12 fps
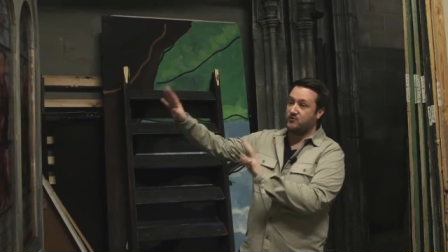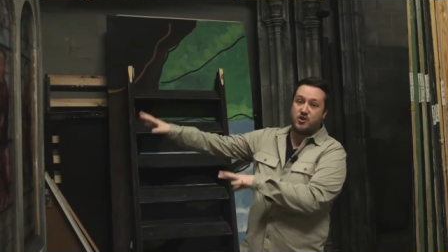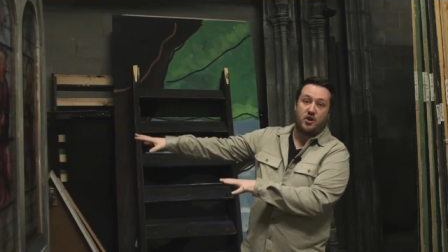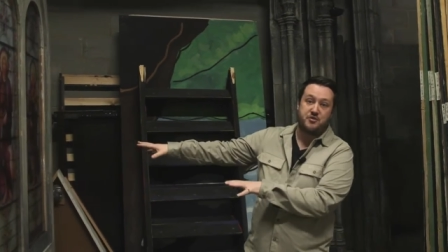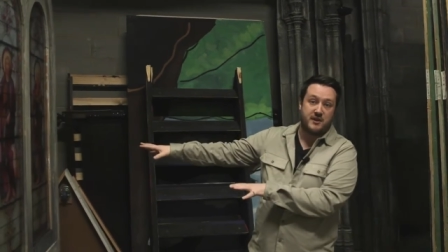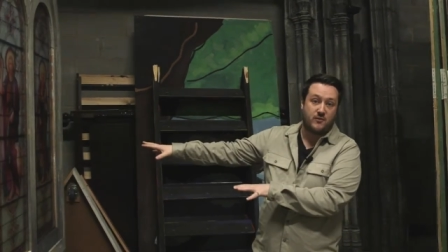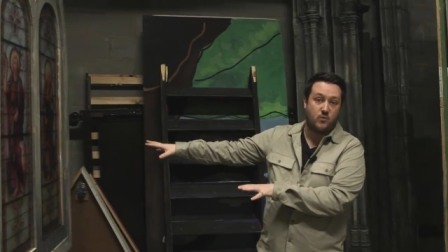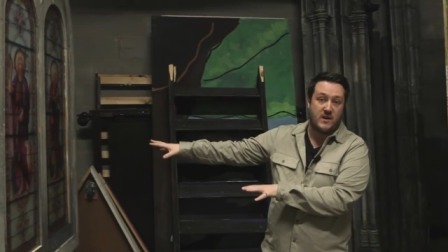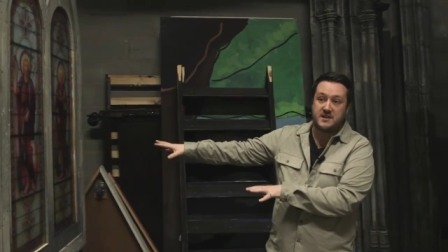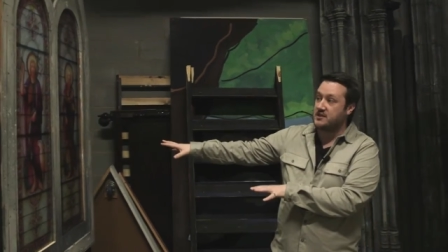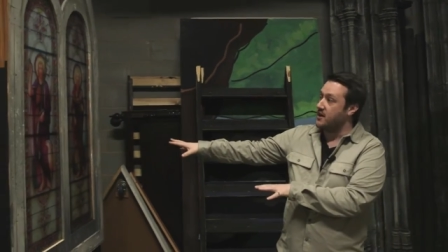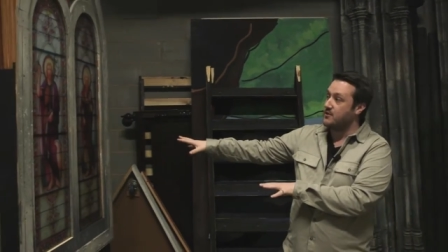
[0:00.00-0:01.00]
of Gothic
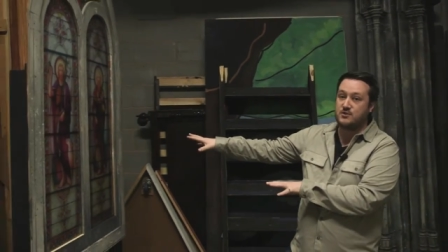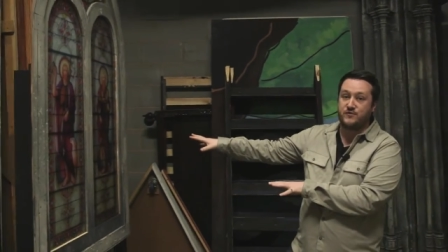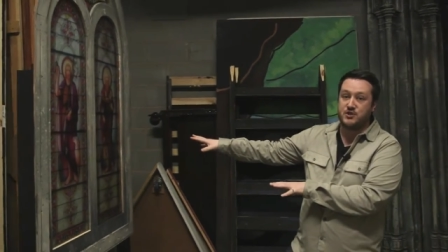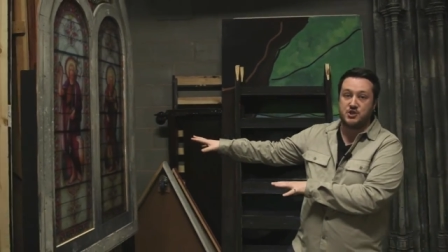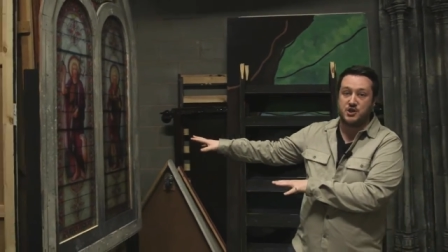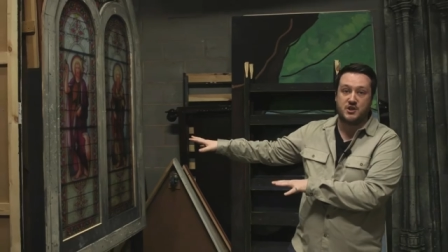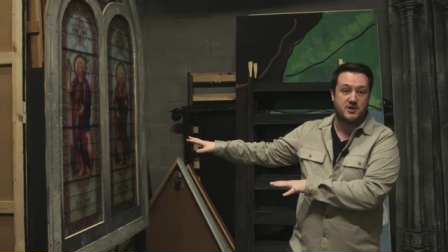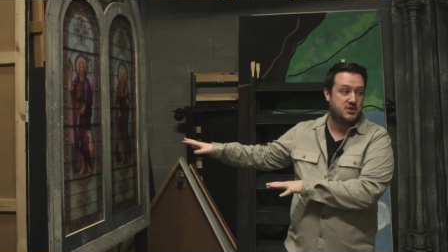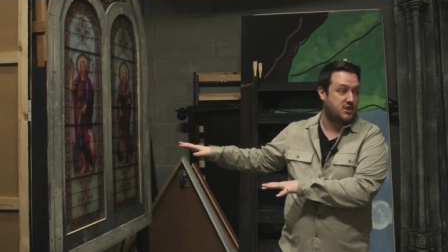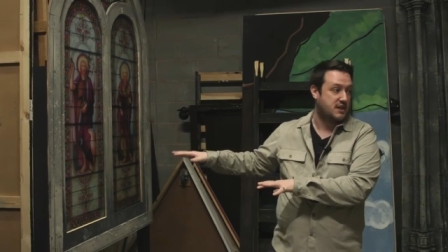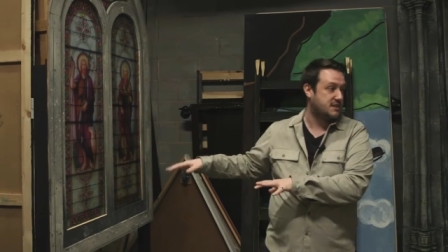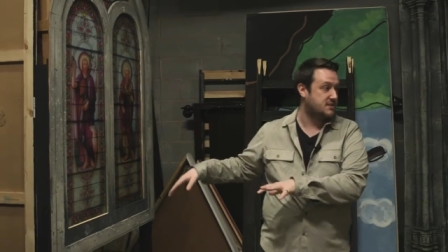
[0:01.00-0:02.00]
windows for
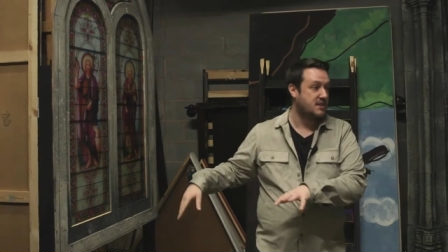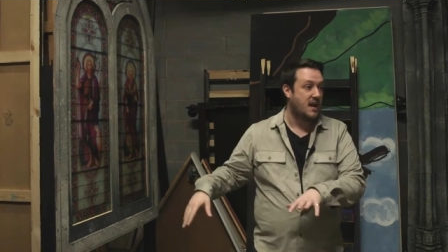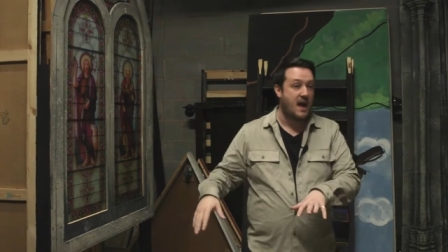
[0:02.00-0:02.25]
churches.